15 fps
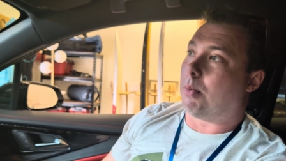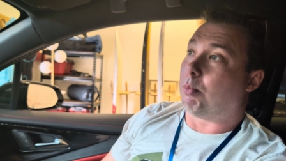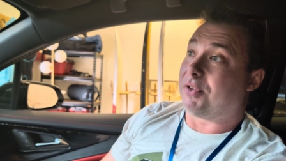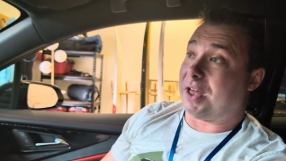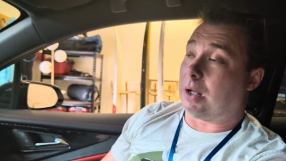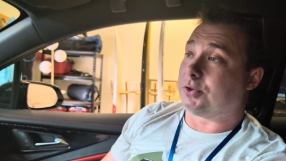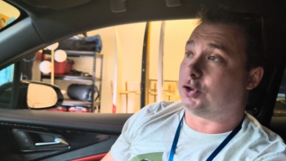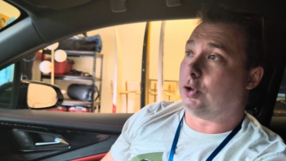
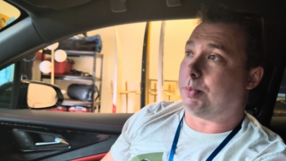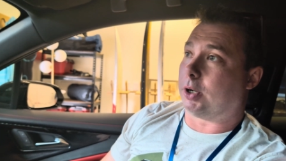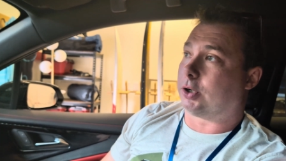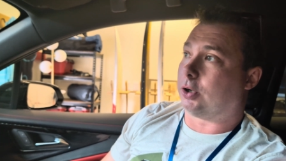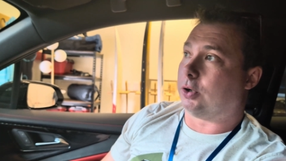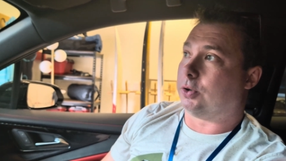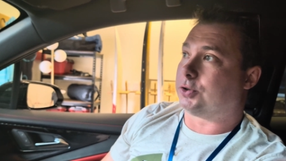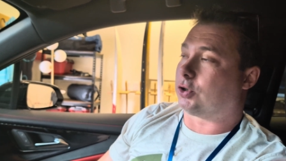without Super
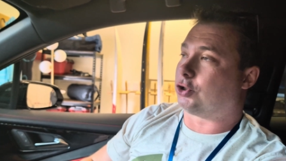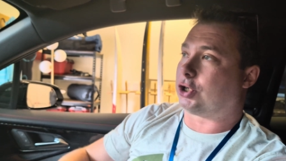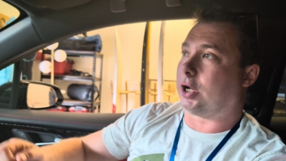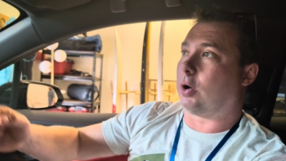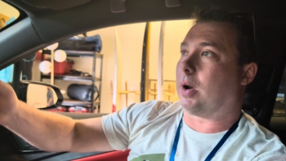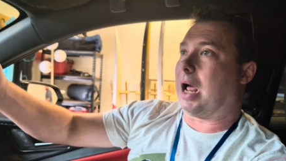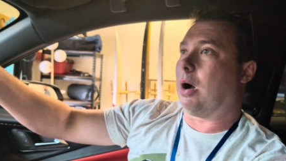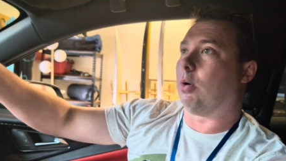Cruise, or should I
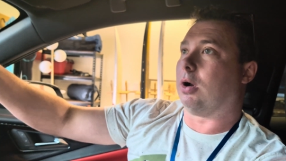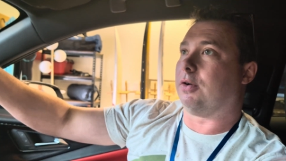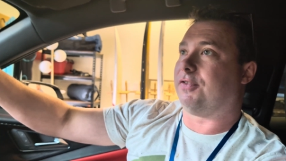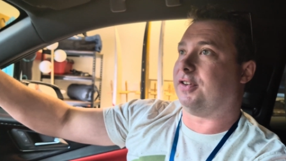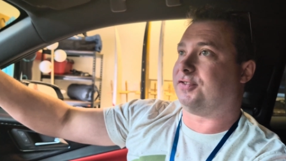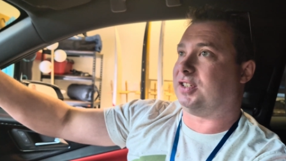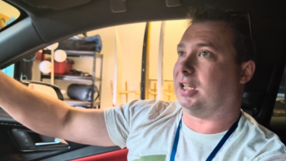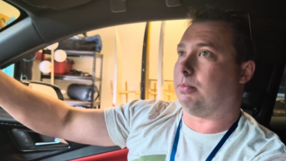go an hour and
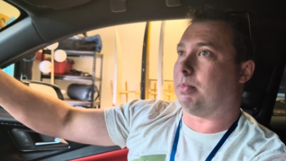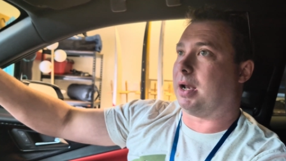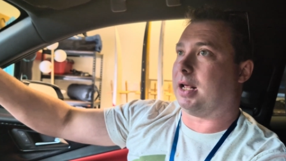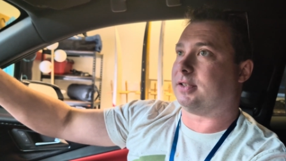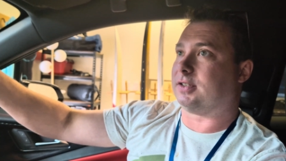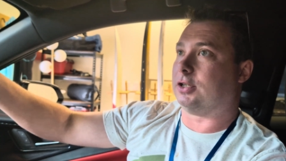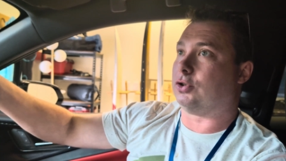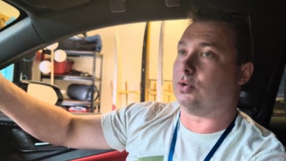15
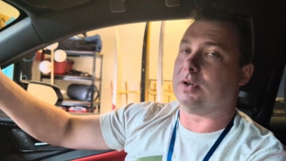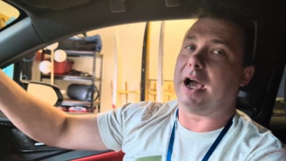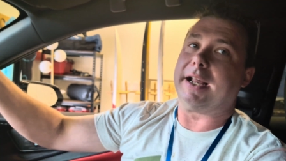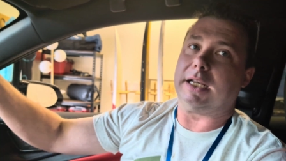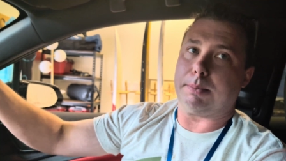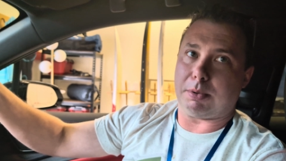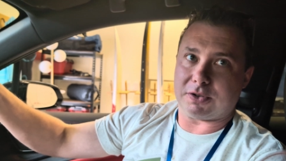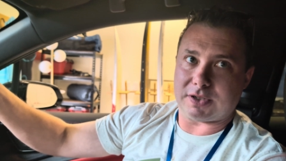minutes and do
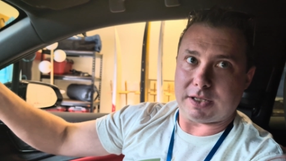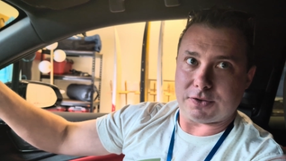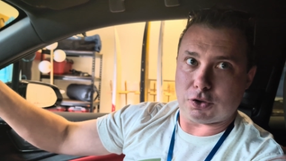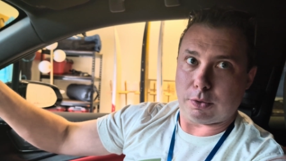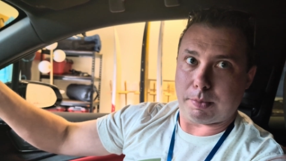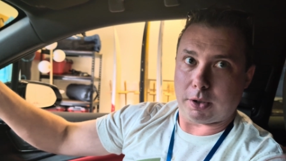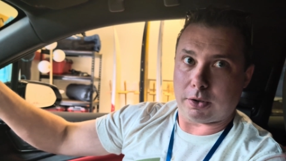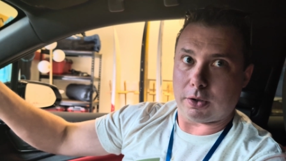90%
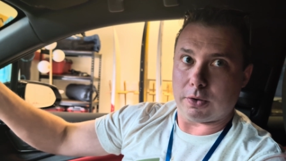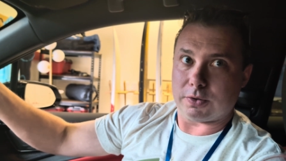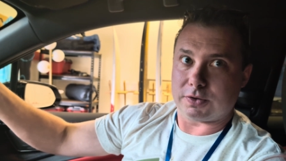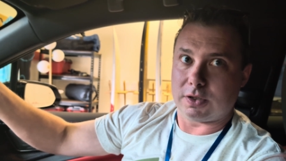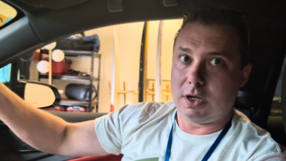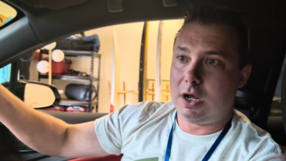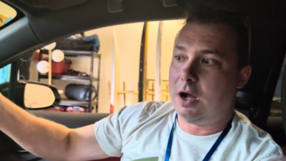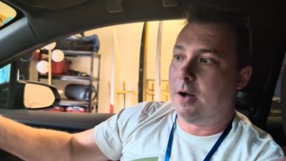Super
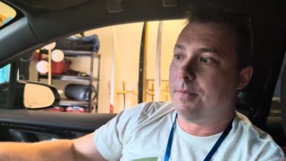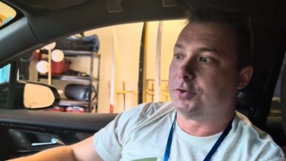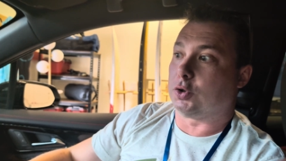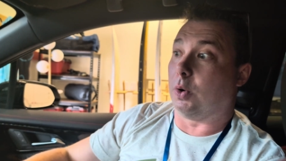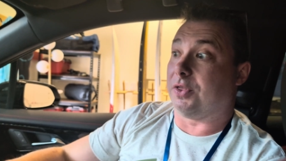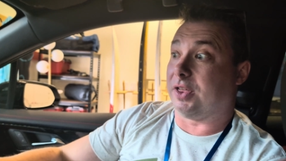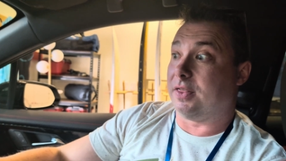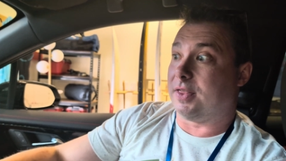Cruise?
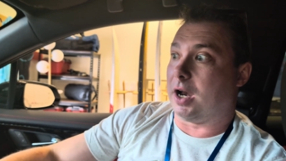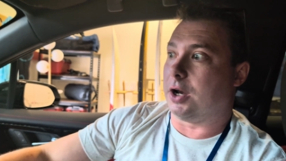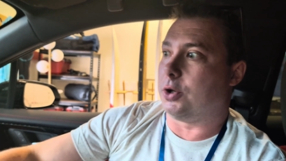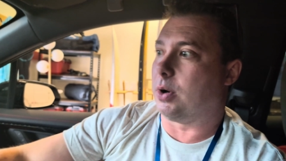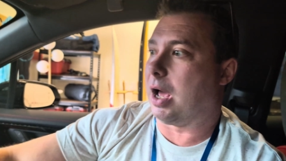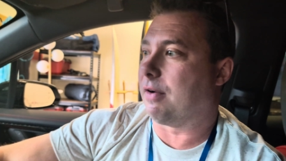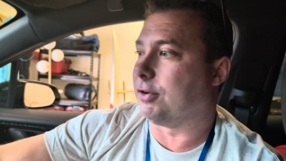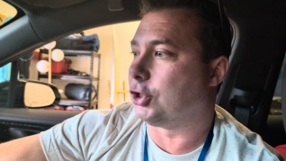So within there,
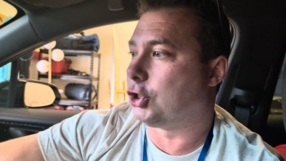you'd have